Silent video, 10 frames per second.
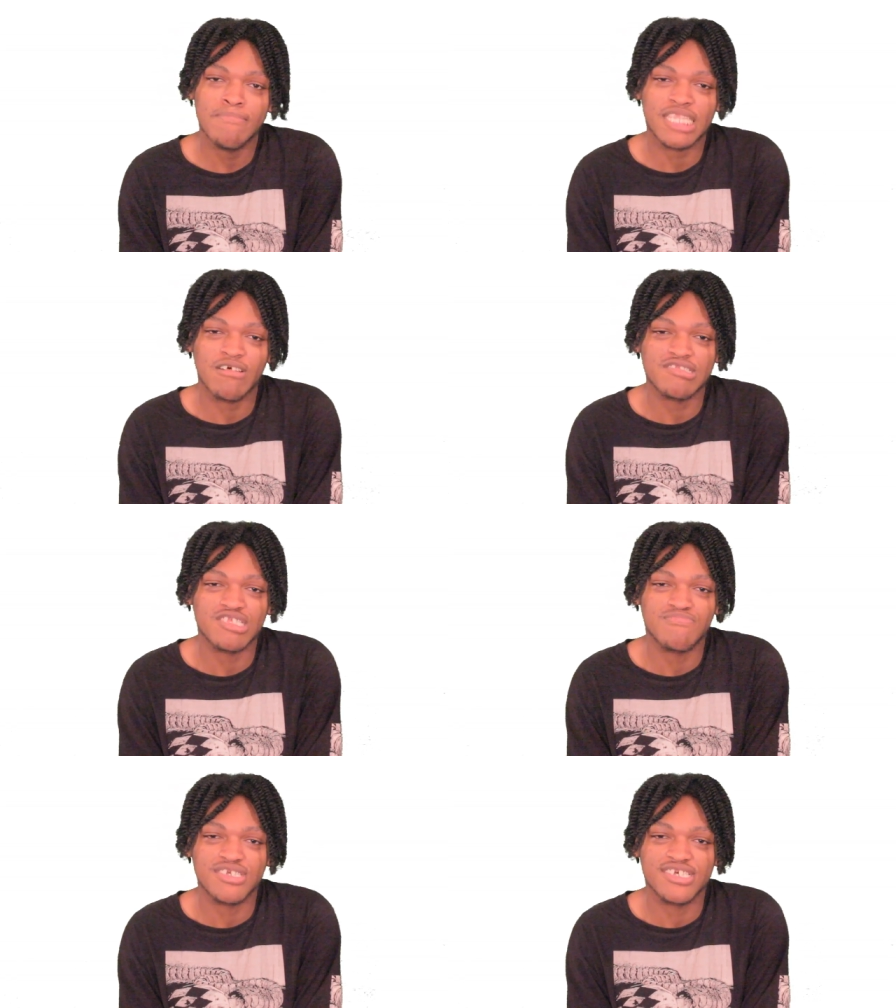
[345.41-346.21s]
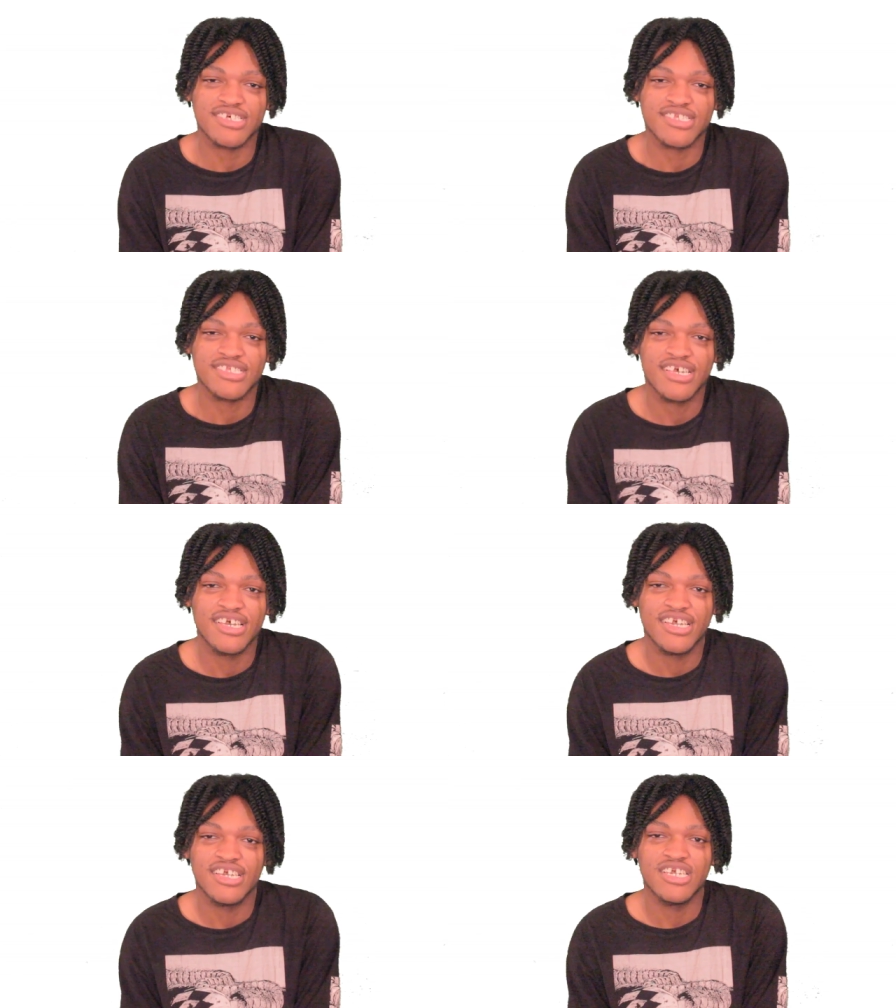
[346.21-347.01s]
but that was just because
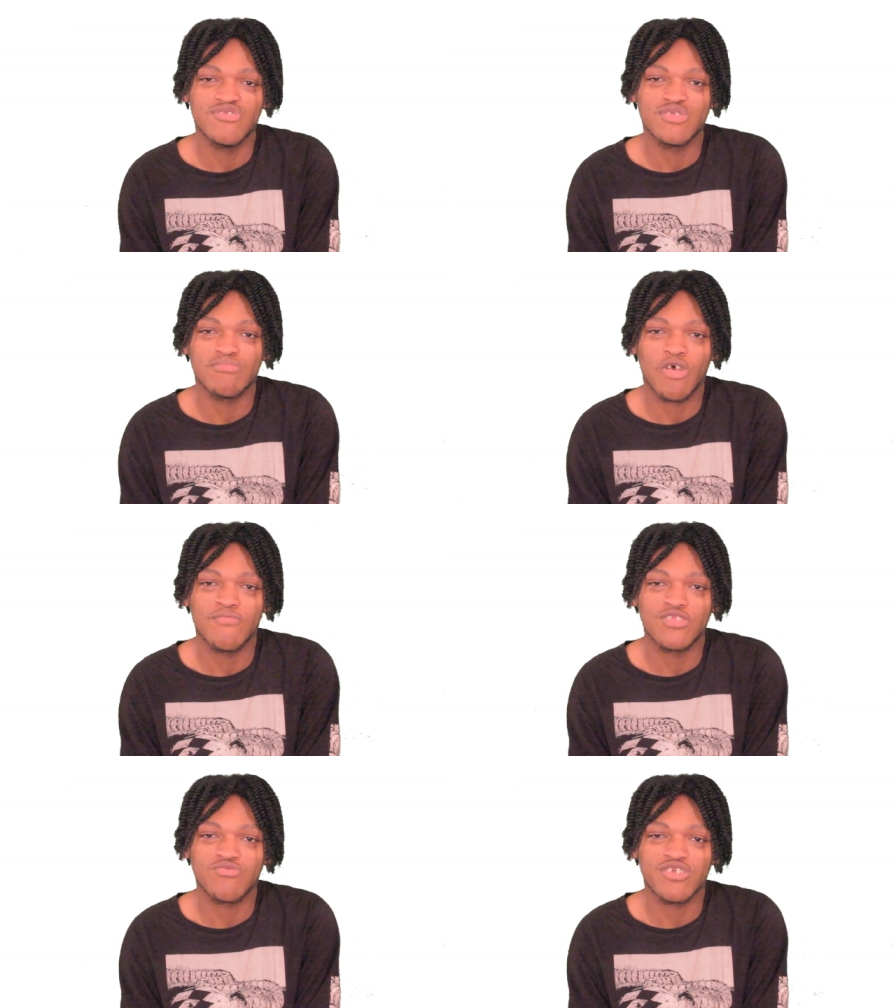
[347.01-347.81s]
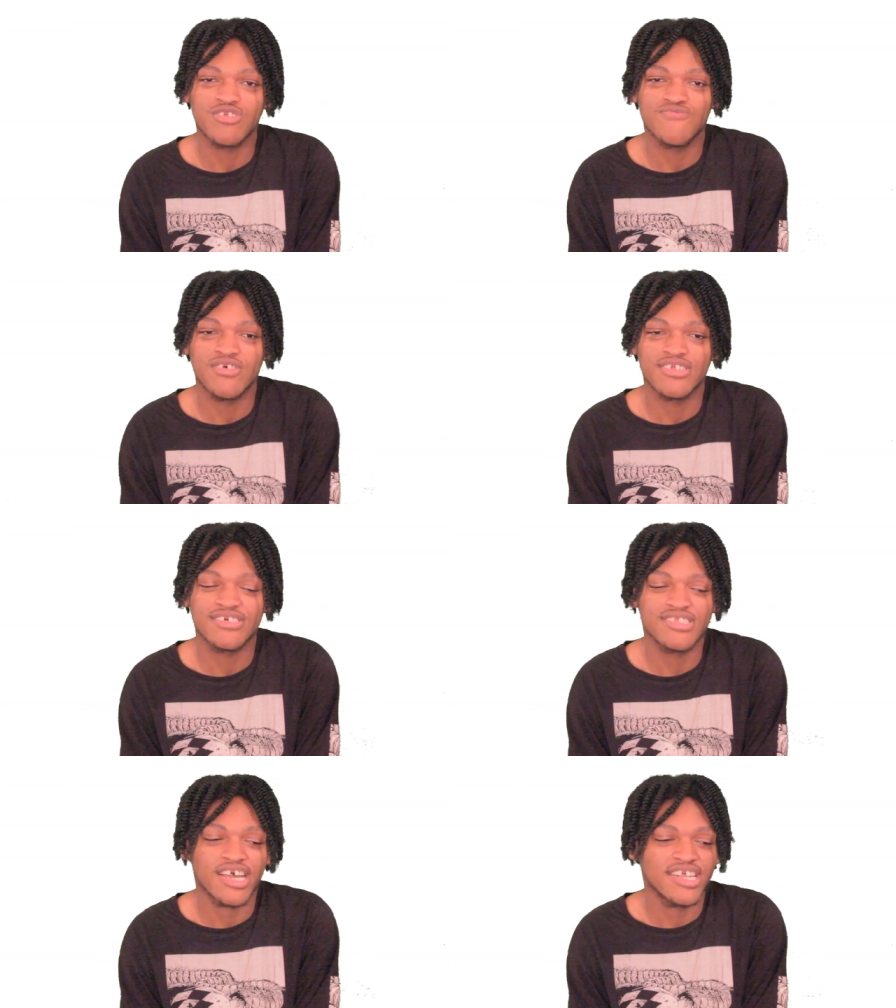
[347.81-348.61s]
it was moments where you
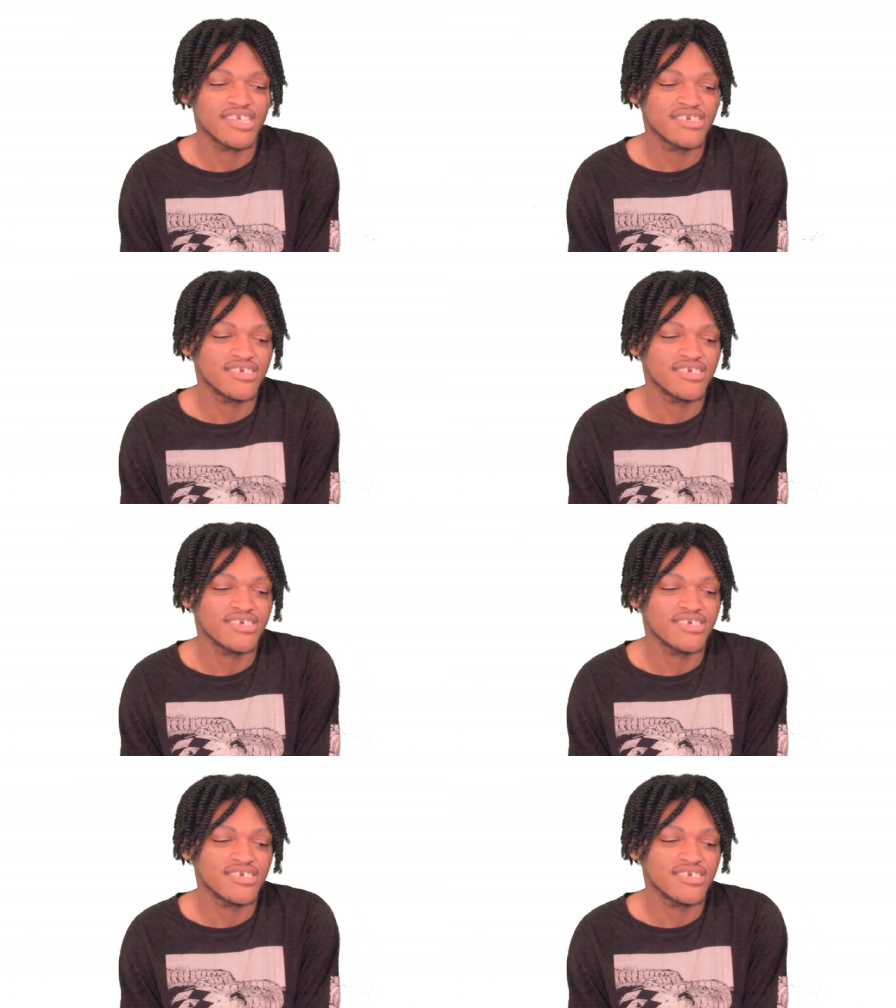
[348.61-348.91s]
wanted like